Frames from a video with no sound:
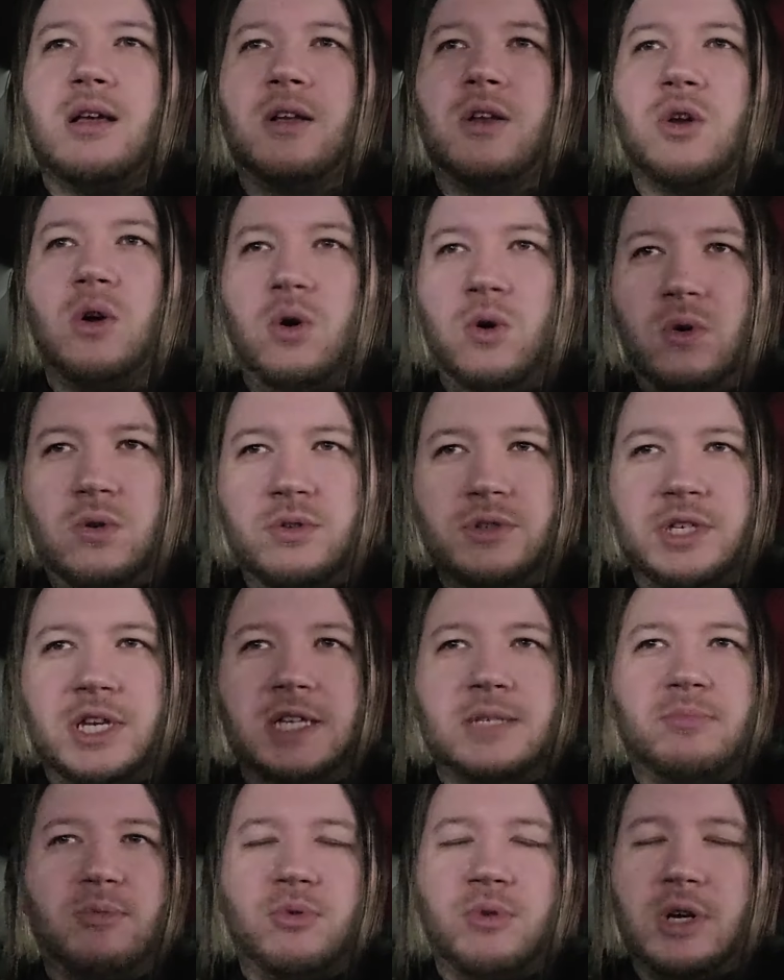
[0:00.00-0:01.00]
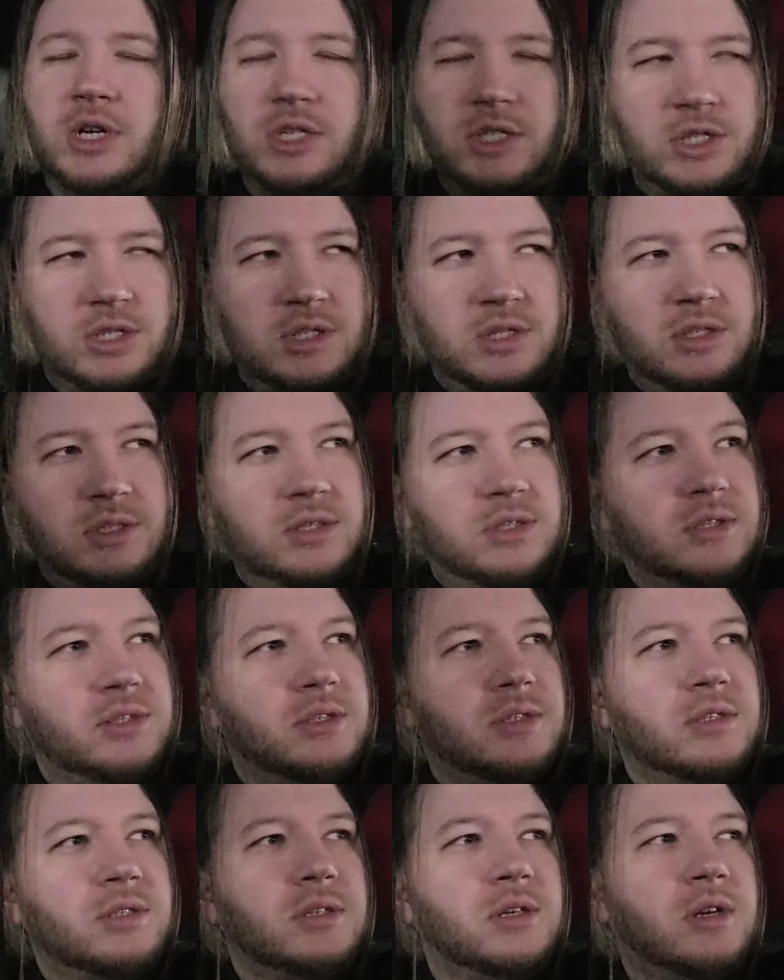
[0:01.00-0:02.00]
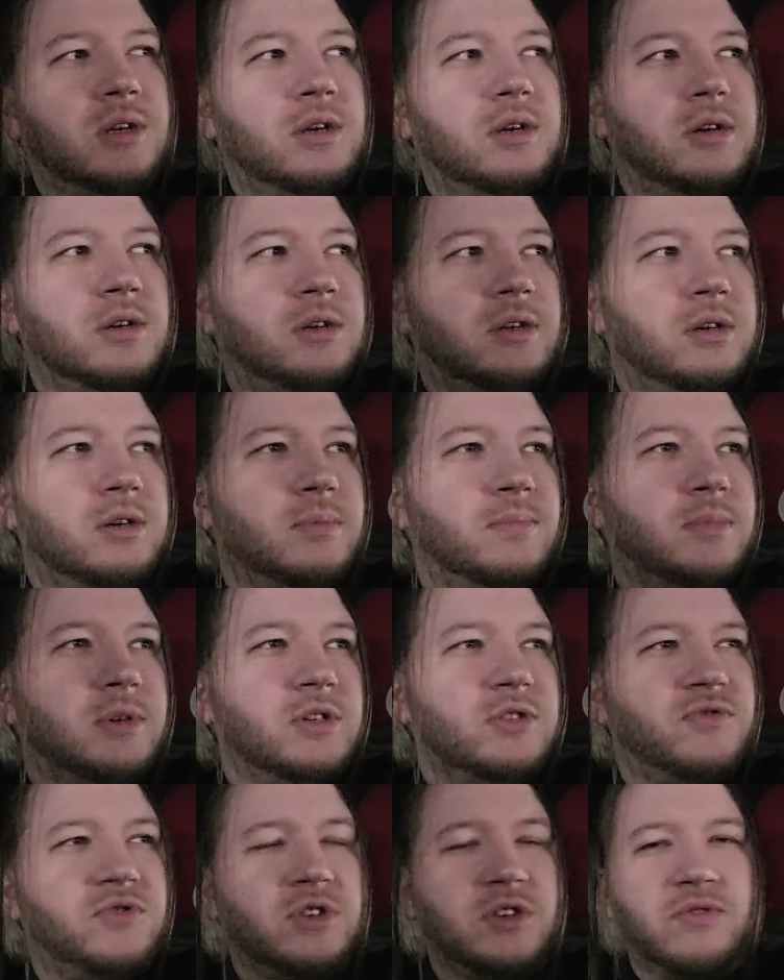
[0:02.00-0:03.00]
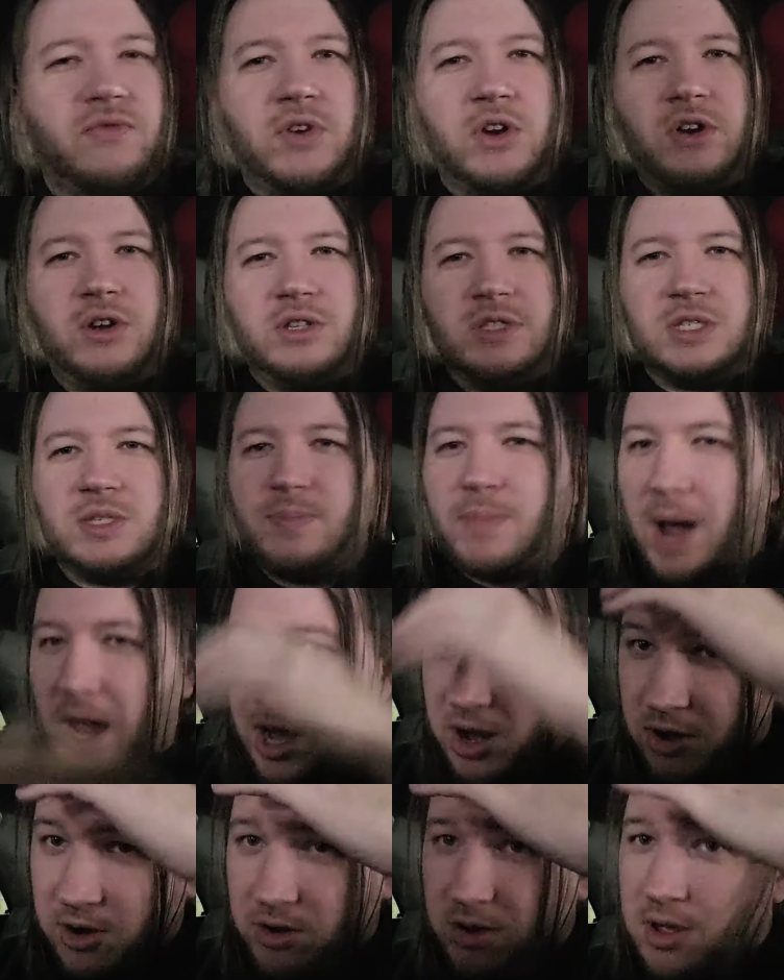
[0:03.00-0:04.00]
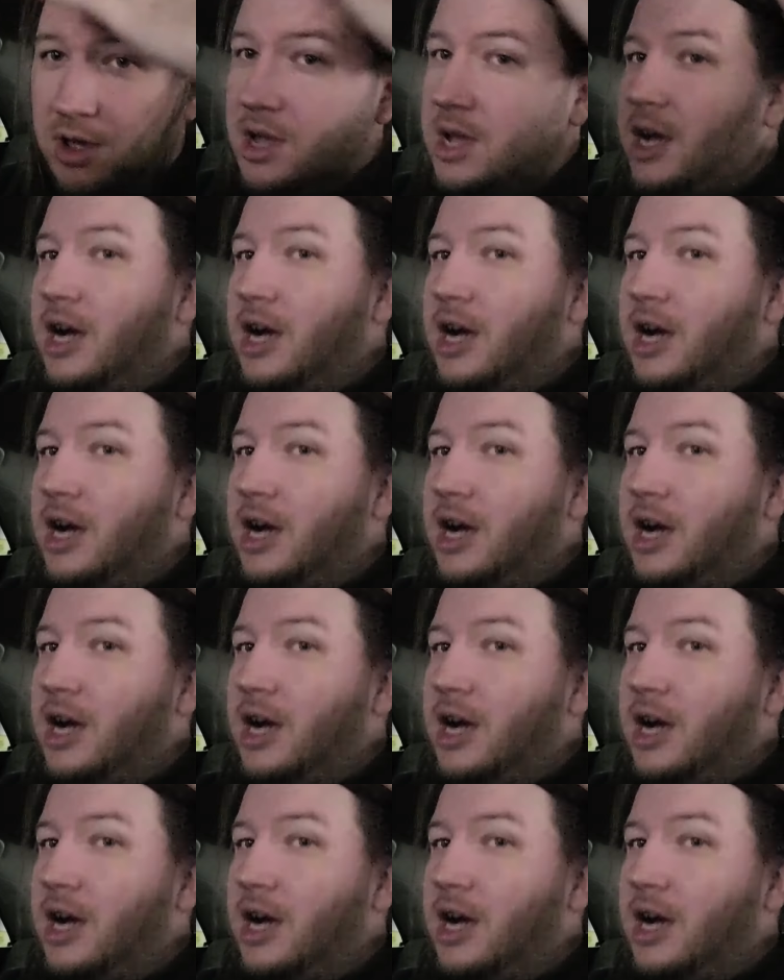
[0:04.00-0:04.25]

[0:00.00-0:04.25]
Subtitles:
goals, aspirations. I was feeling very inspired.